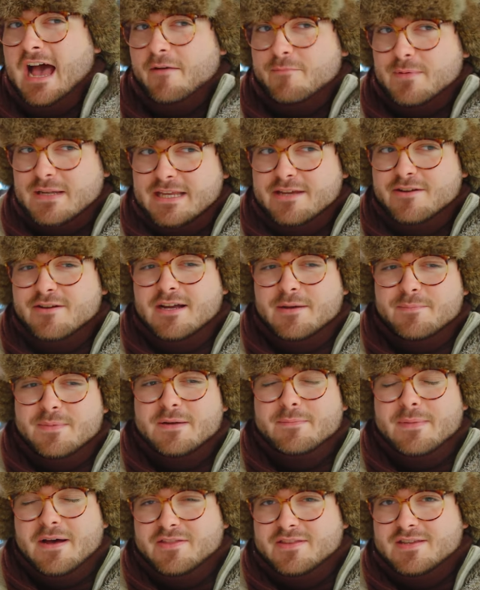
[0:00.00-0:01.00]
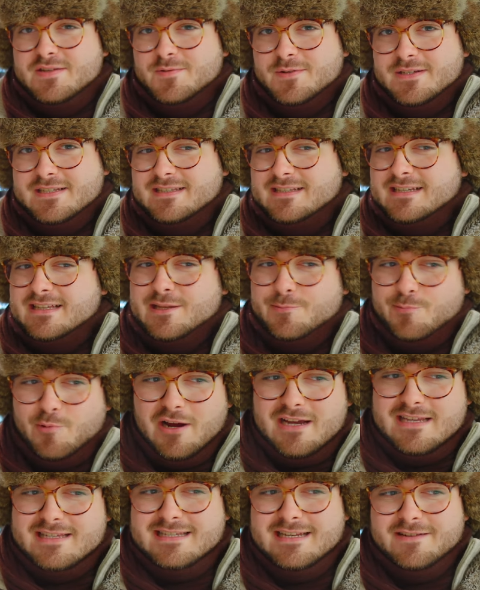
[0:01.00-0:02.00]
I've been hearing a bit about this recently, and the
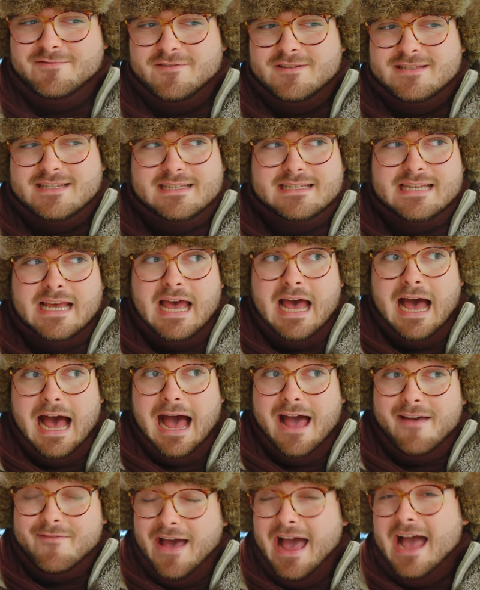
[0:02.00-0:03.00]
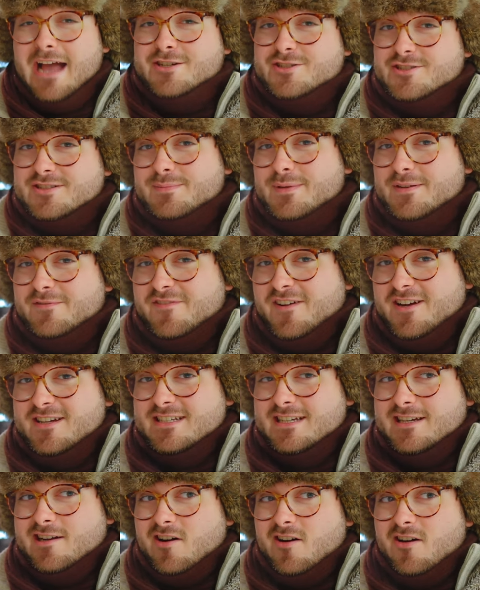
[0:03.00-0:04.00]
price differences I've actually been
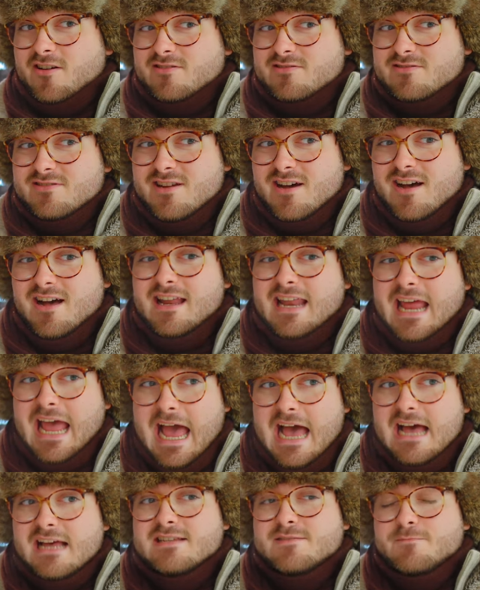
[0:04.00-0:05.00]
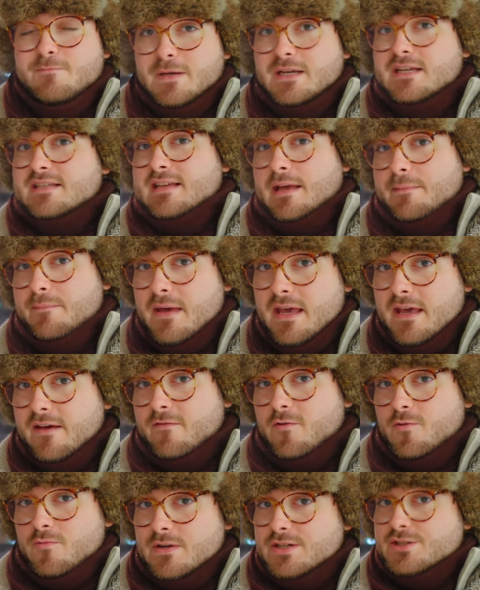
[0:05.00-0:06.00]
finding are not as big as I may
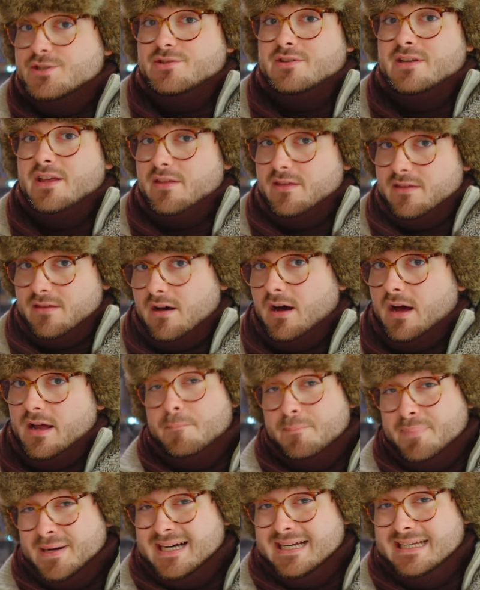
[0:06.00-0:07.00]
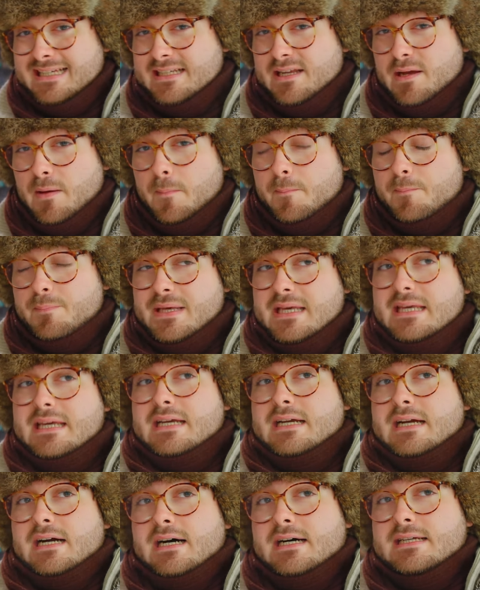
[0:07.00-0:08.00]
have originally thought. But
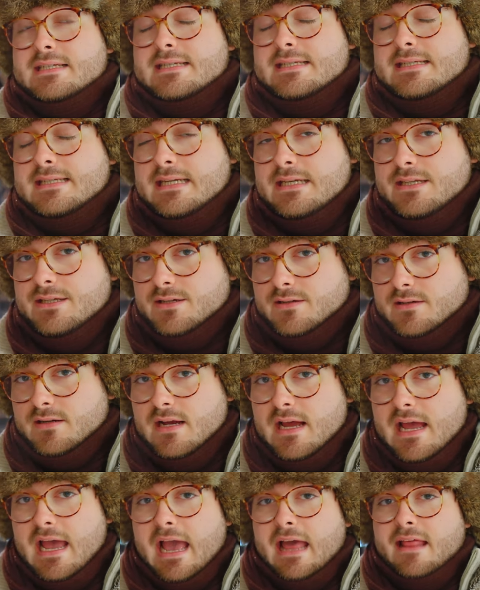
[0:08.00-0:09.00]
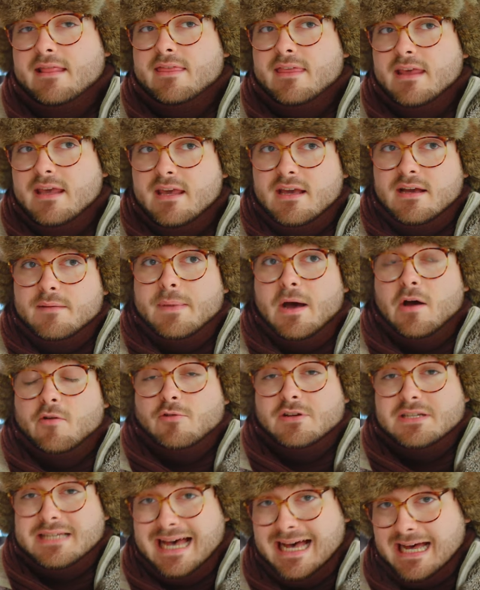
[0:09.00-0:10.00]
being a senior and thinking about
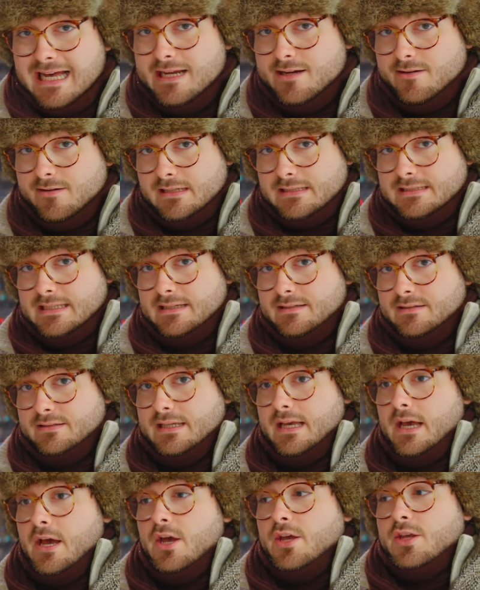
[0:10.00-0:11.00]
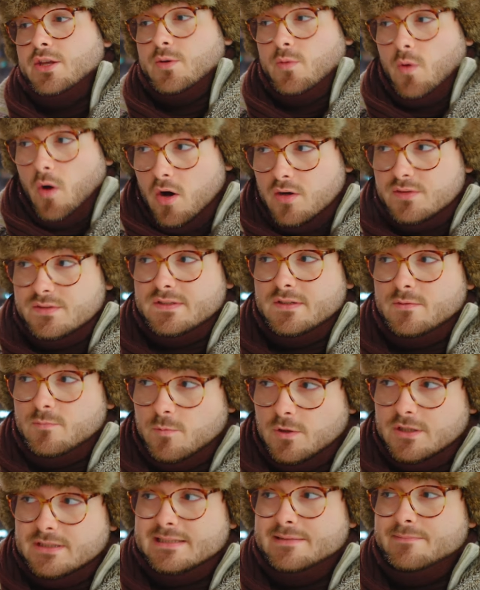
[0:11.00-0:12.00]
retiring to Italy, you also
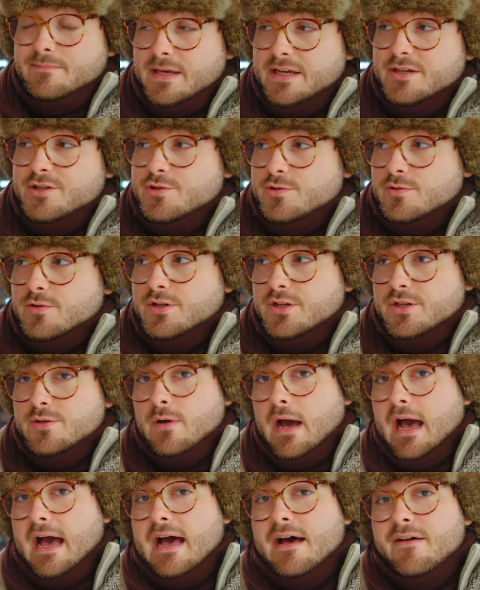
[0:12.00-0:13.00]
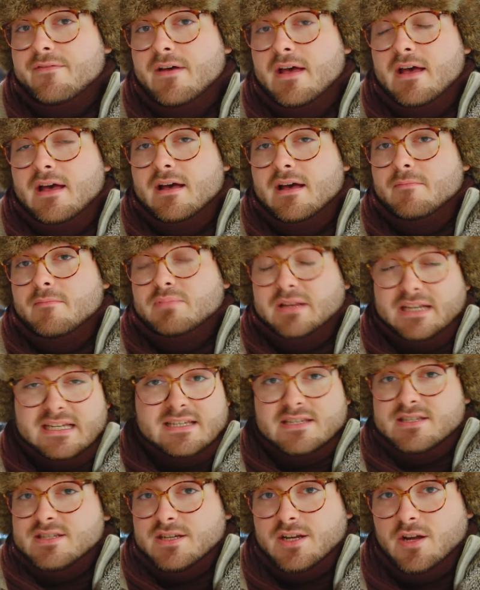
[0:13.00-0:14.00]
want to make sure you have
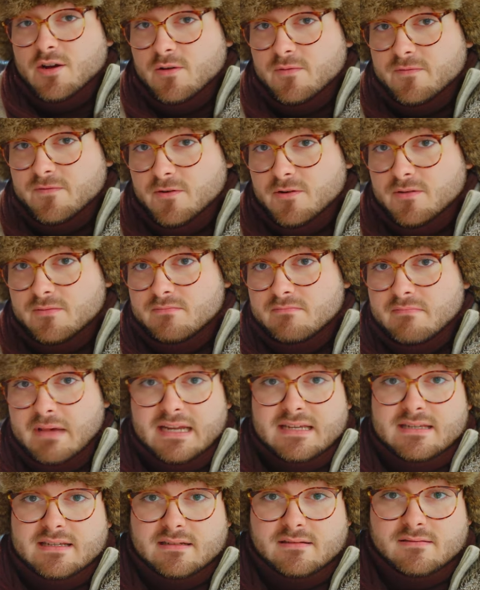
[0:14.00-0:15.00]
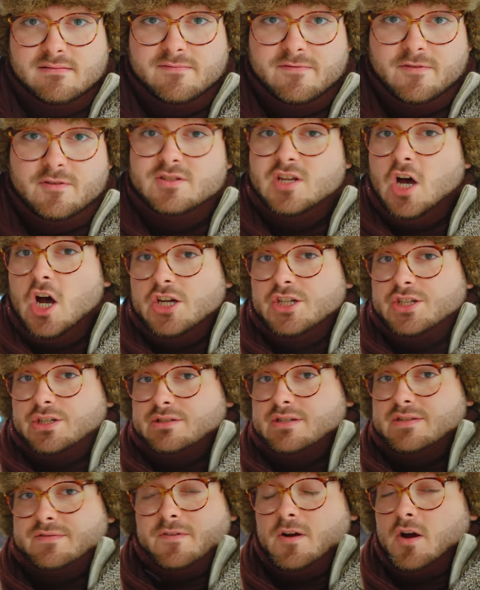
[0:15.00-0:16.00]
places to go for medicine, for
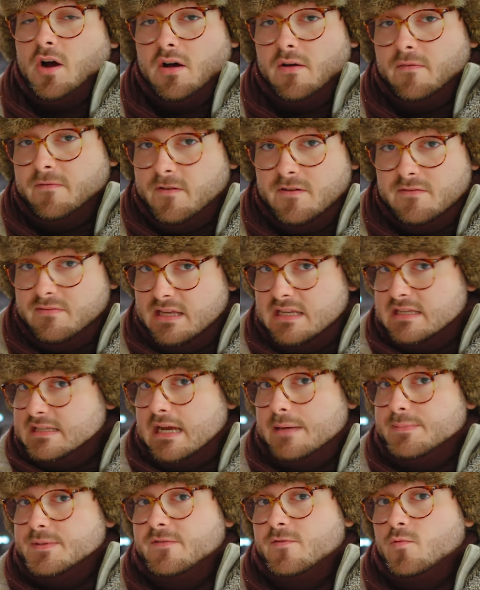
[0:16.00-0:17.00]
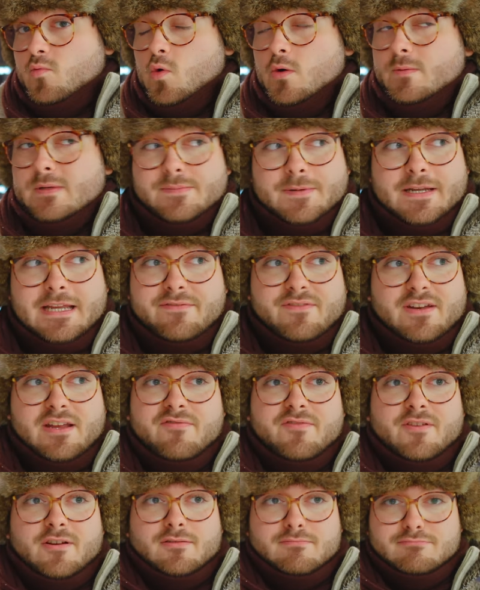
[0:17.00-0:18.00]
doctors, for these types of appointments. But even
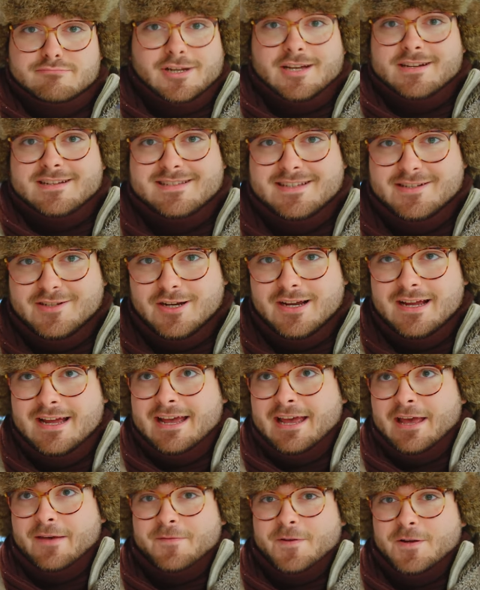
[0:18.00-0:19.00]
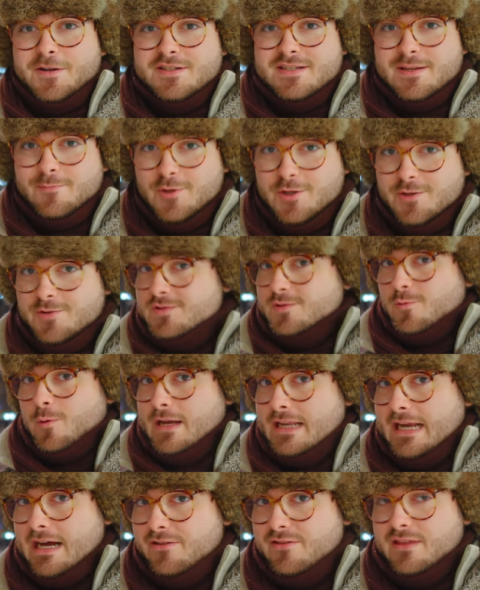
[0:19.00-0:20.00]
if you're not a senior, if you're someone who's
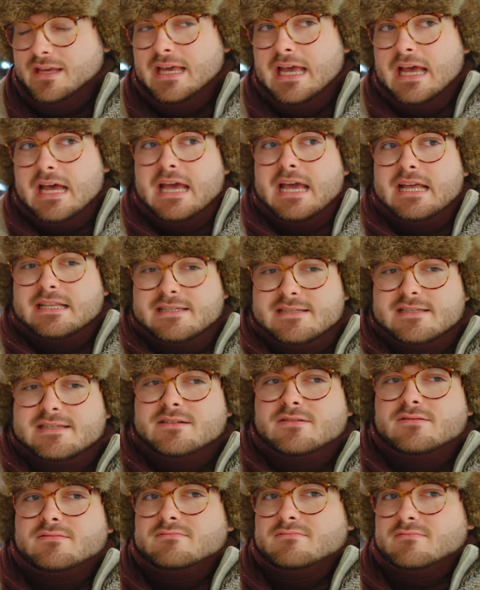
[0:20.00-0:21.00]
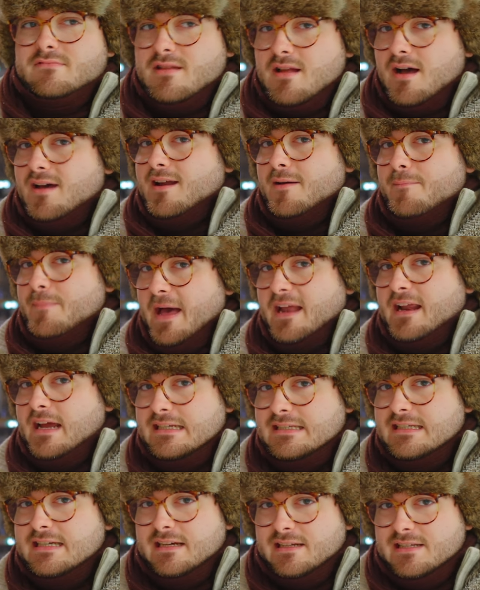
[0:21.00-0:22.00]
quite healthy, it's still not a bad
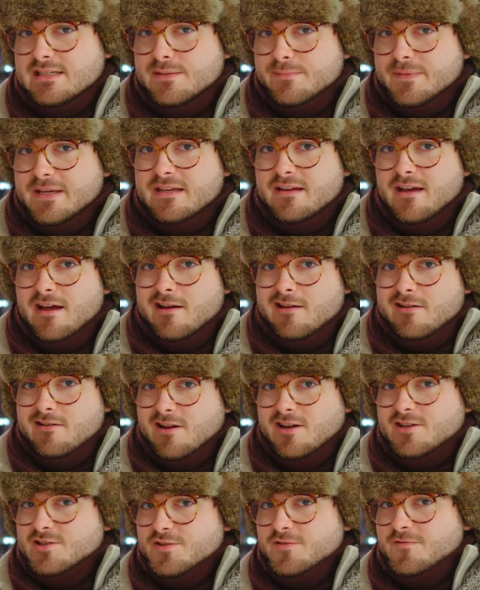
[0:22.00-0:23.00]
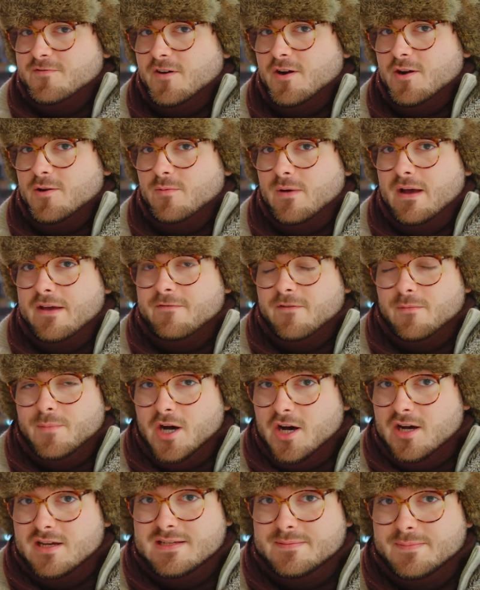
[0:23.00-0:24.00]
idea to be not too far away from
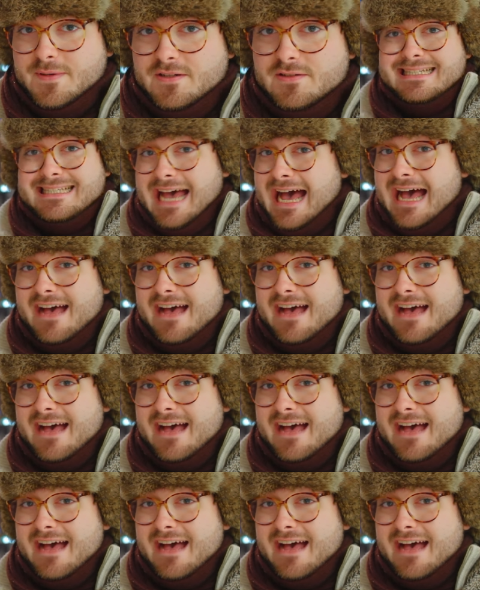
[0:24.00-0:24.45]
a hospital, to